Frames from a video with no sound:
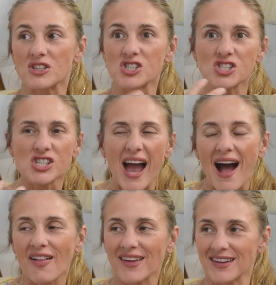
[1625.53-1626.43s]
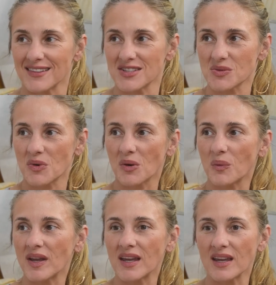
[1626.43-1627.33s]
a challenge where
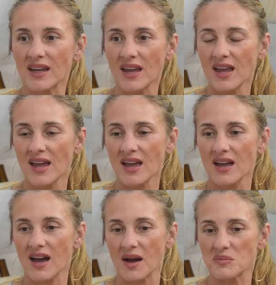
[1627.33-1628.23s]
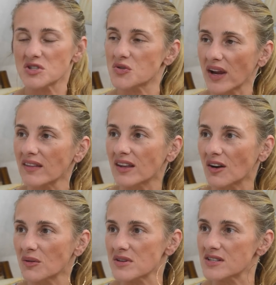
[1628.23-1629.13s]
we strengthen
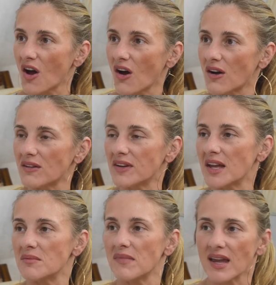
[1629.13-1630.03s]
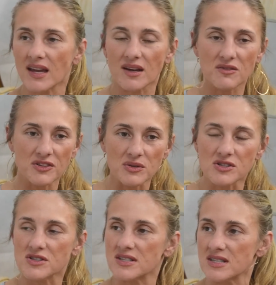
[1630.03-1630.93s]
our resolve and make
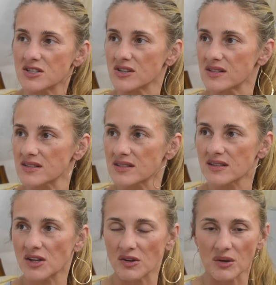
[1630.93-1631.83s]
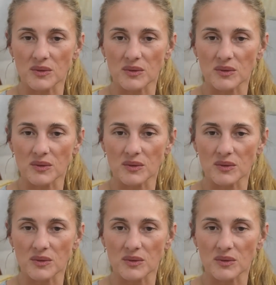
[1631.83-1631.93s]
future decisions. We